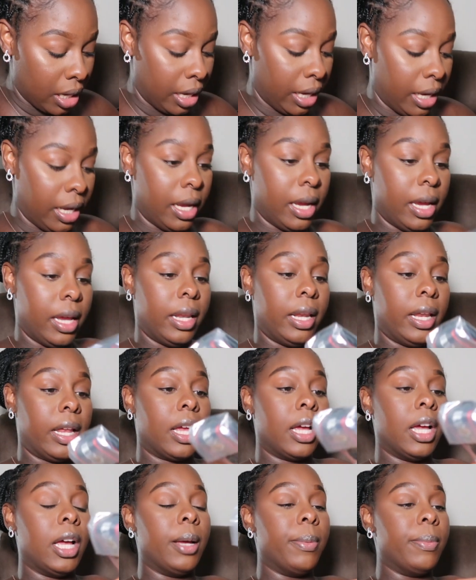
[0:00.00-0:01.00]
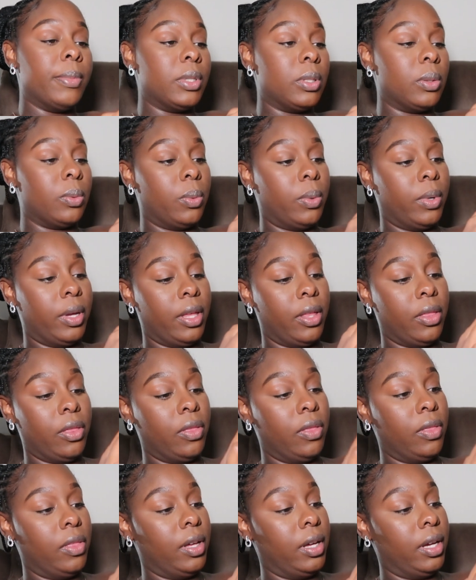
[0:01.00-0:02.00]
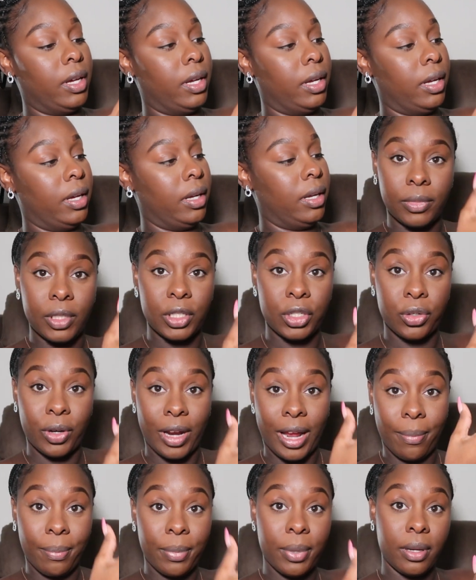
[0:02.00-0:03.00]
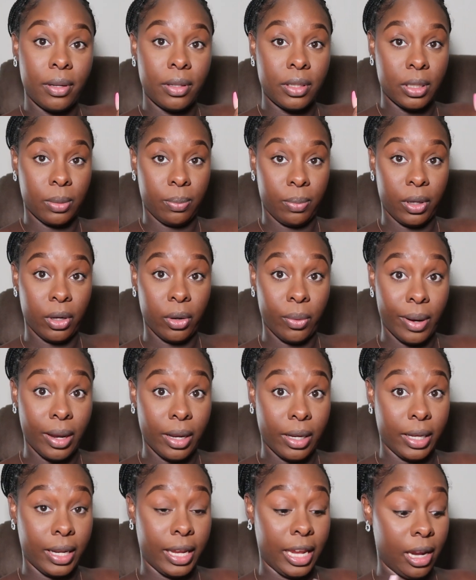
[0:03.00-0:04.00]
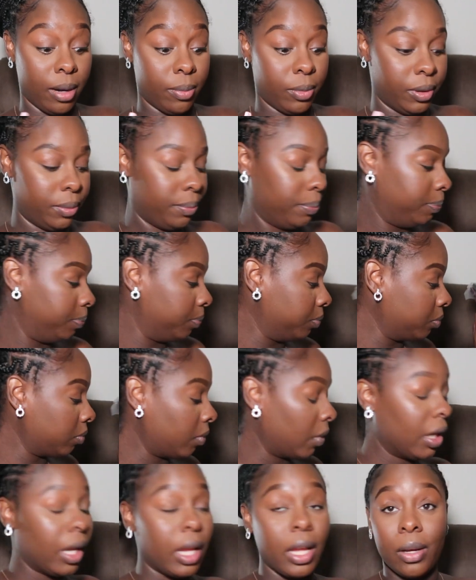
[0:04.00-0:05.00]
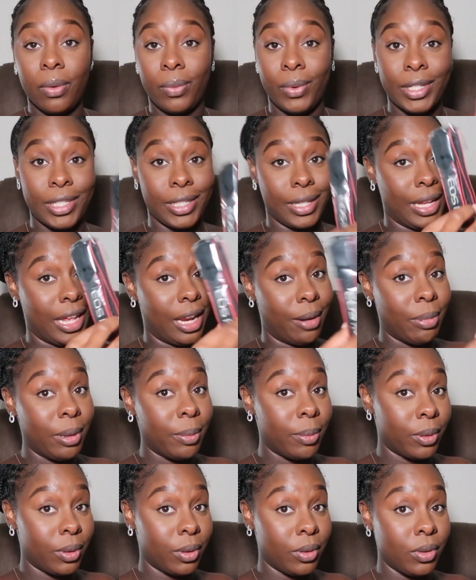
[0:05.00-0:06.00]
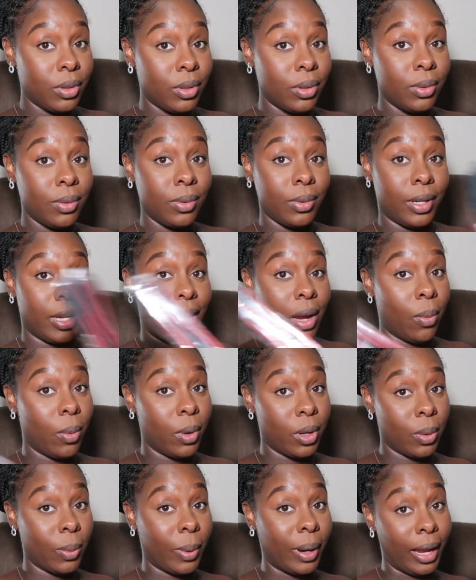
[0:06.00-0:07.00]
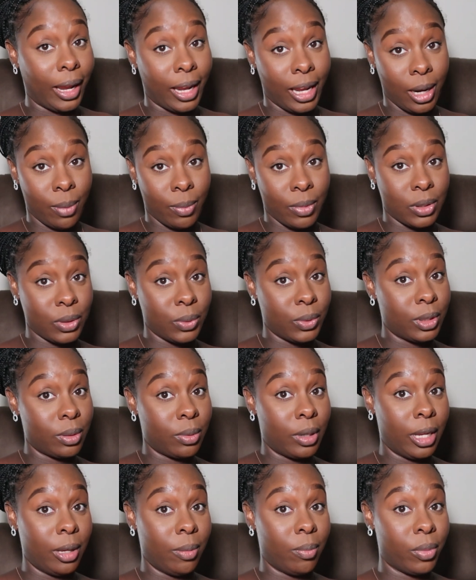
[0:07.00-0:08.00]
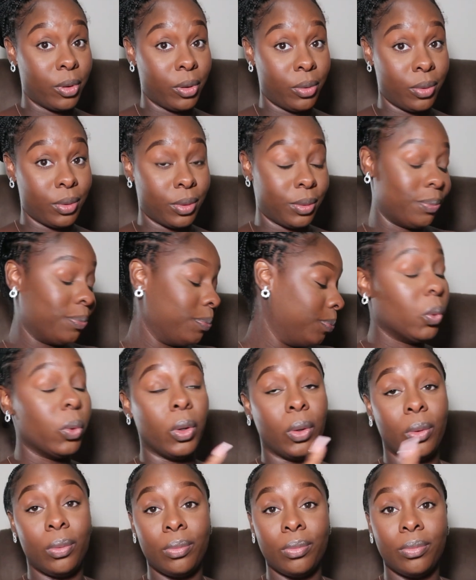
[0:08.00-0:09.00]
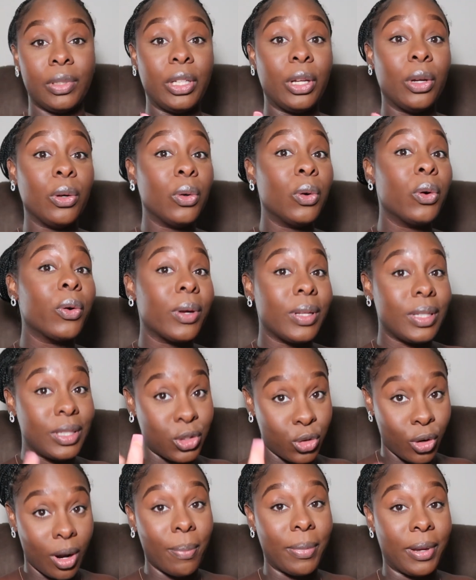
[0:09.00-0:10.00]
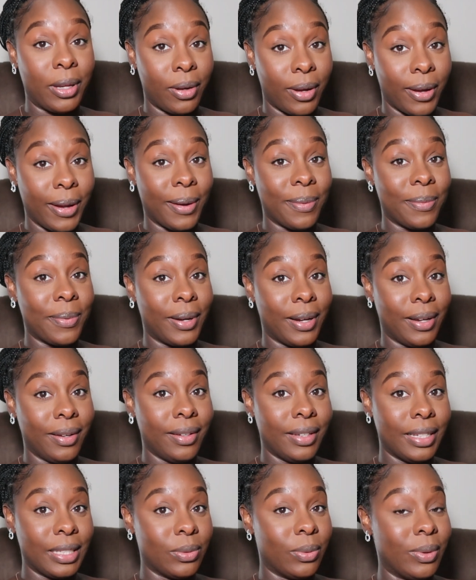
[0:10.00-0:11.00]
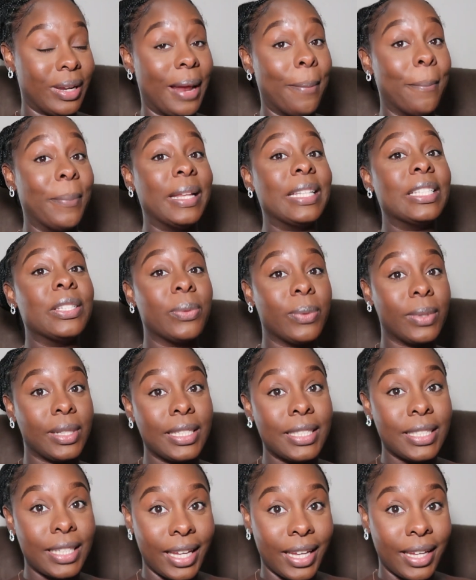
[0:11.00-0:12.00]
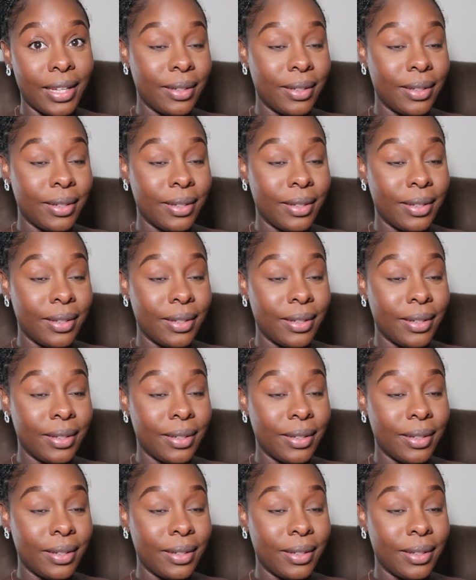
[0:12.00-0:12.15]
and it comes with the strap to put around the camera, which a lot of people don't do. Yeah, I wonder why your camera's always getting broke. Well, you're always dropping your camera is what I meant to really say.